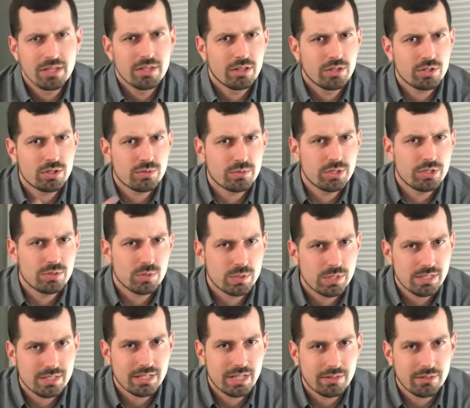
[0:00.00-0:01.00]
Now, there's
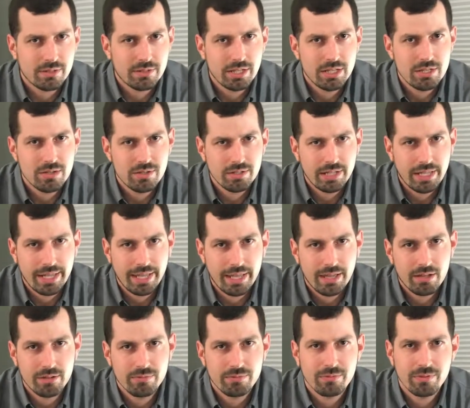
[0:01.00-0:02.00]
resources out there that you can
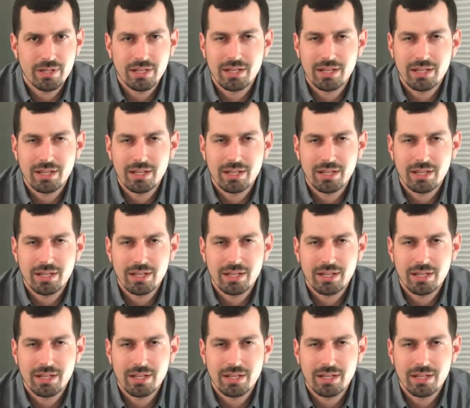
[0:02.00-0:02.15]
have.